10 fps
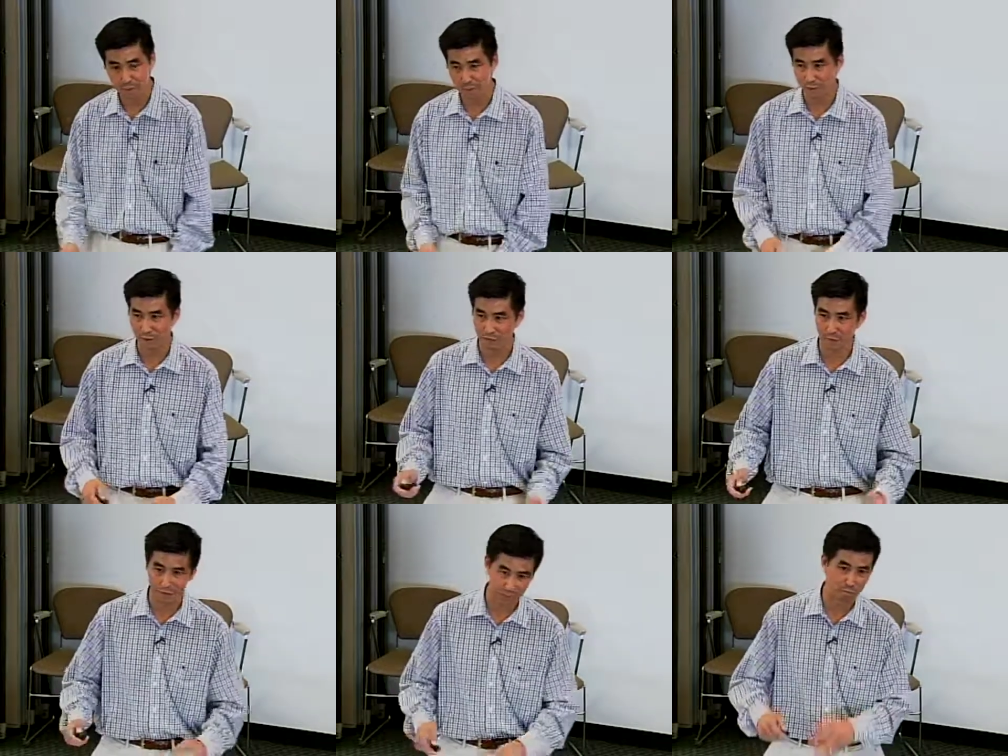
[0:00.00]
may be
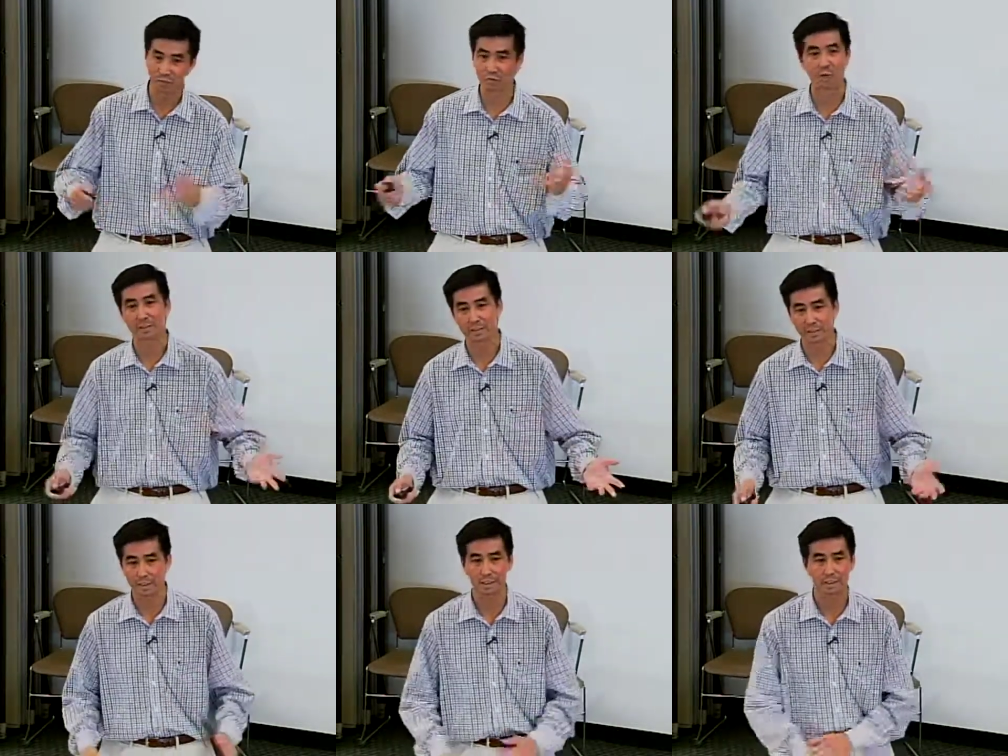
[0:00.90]
nervous and move around,
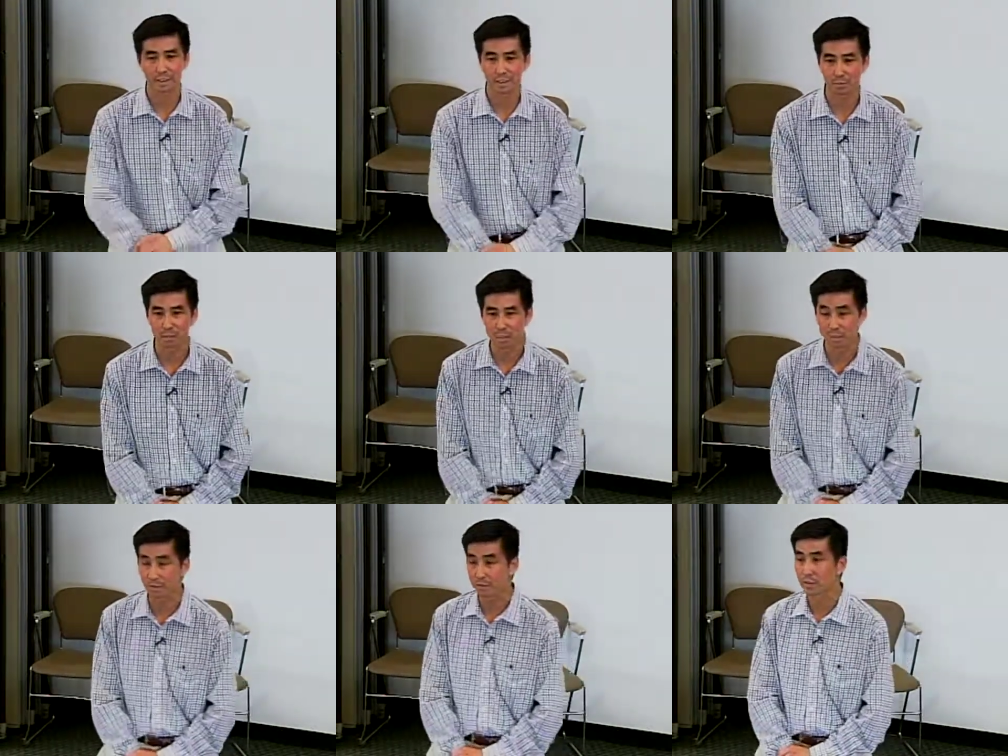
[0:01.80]
and that, that doesn't mean they
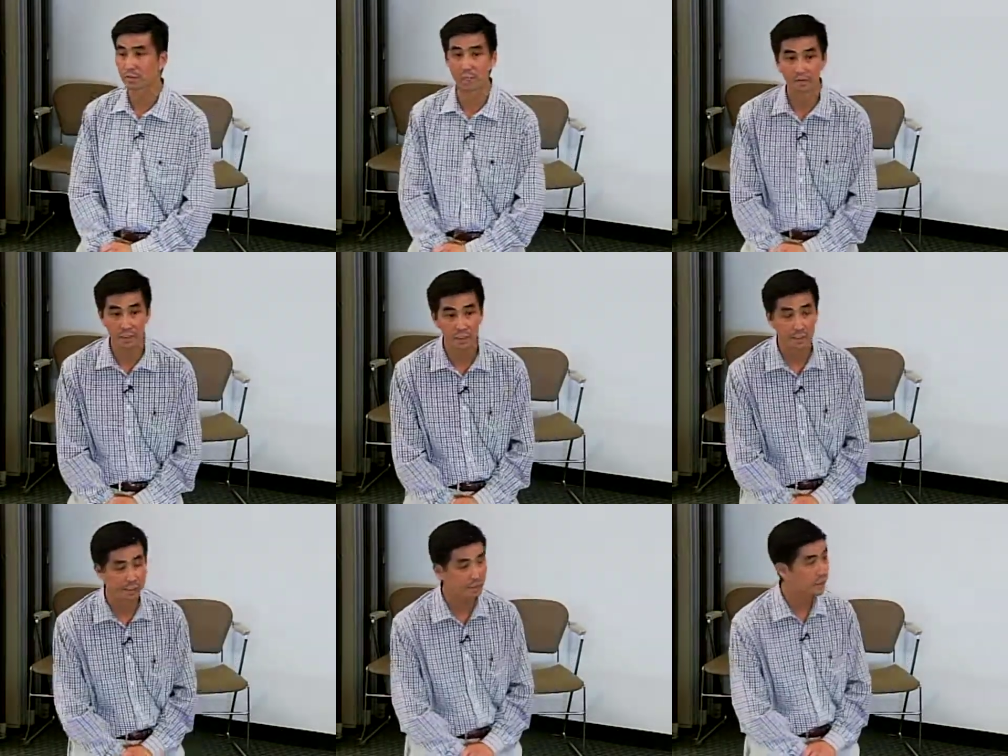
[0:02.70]
do or don't have
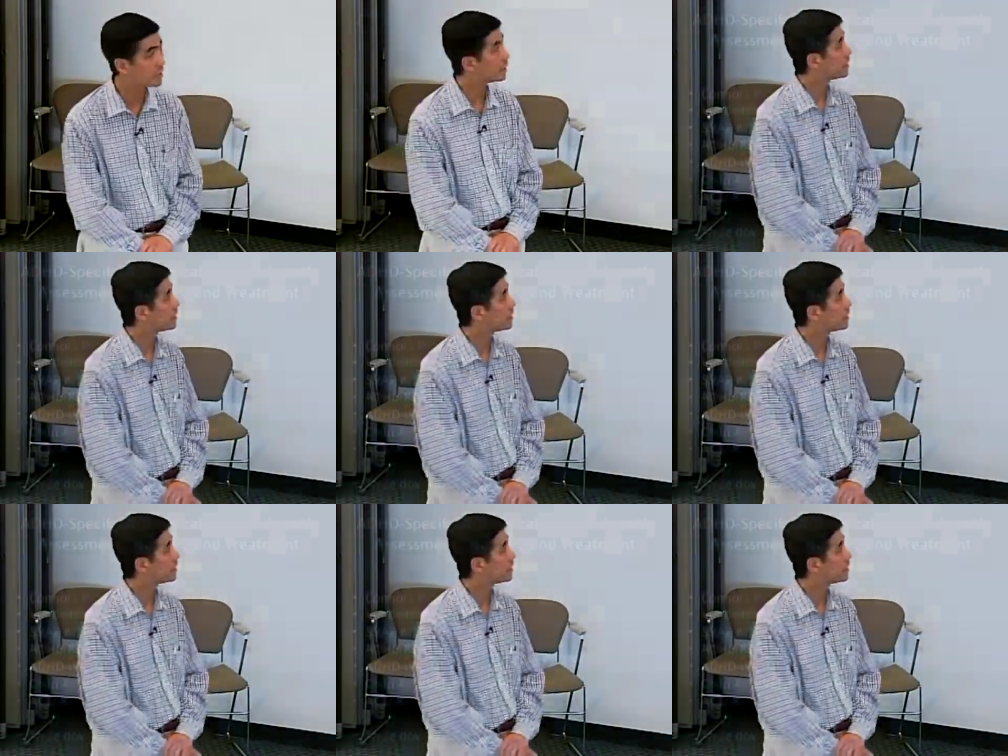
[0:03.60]
ADHD.